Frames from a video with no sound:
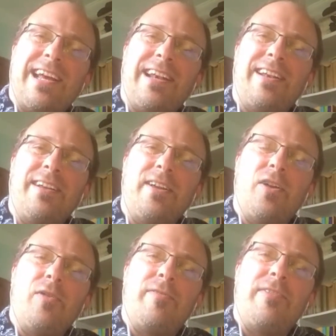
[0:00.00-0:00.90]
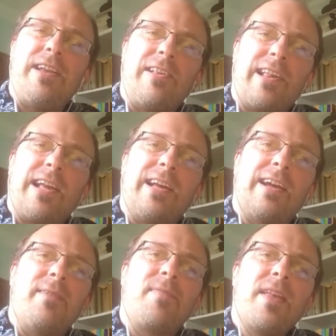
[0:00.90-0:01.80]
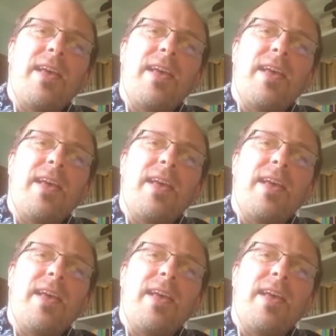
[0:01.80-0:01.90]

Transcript: and it feels like a